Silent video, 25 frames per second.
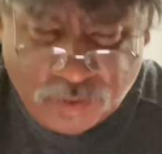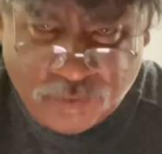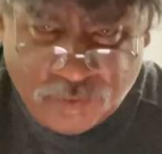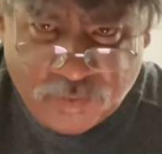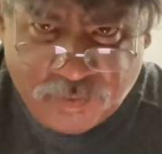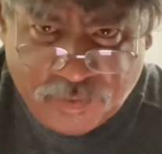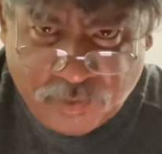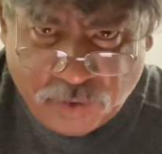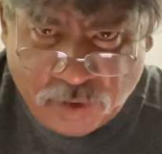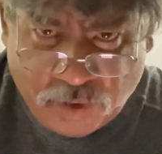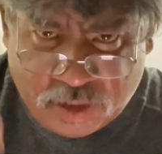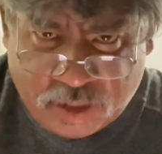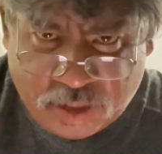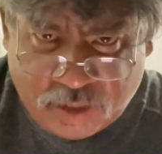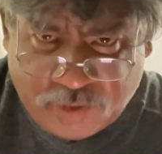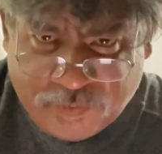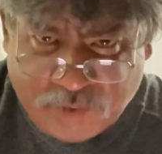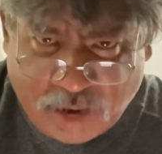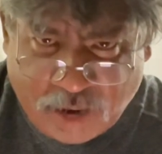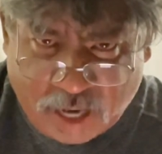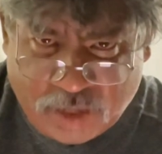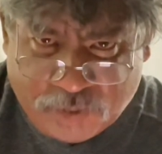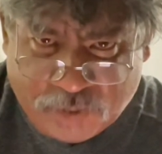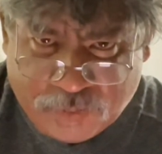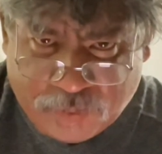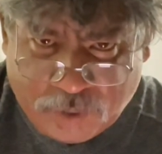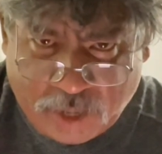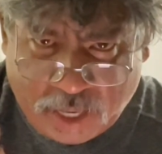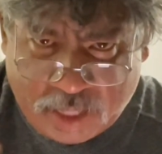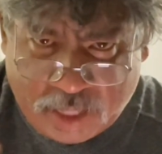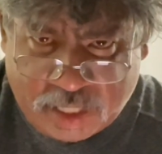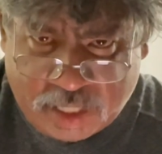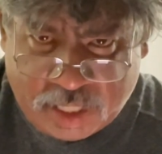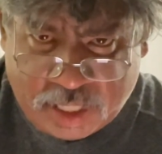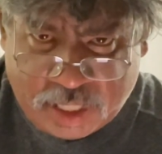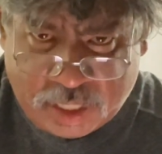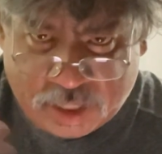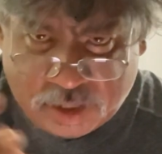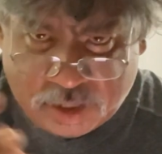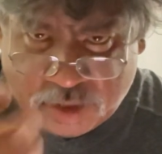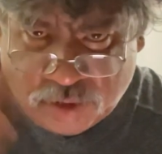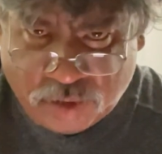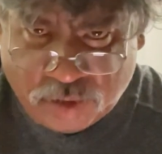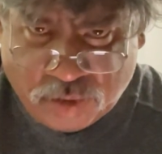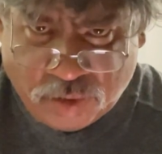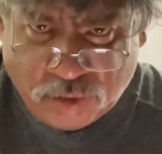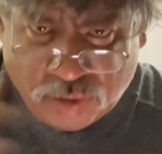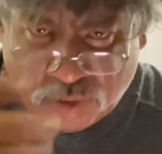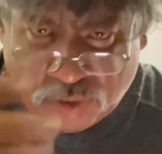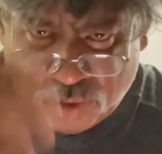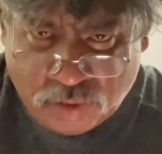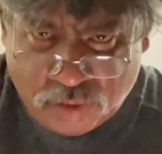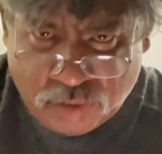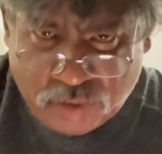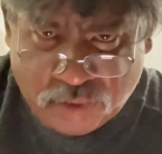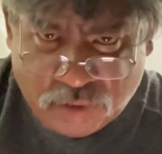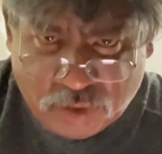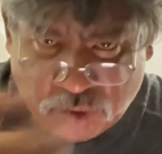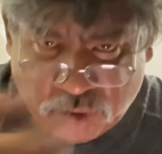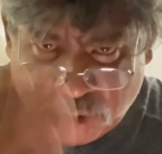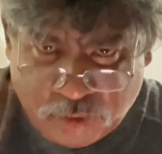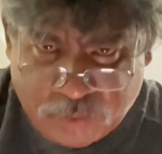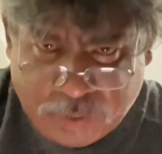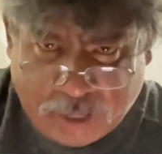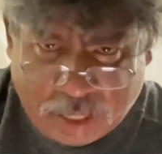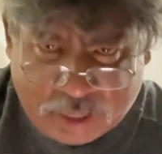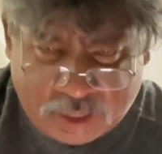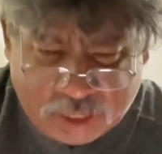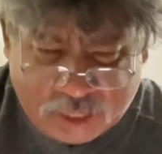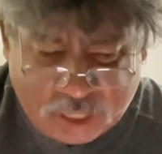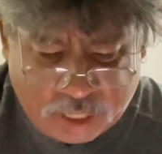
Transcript: force the vice president to turn back the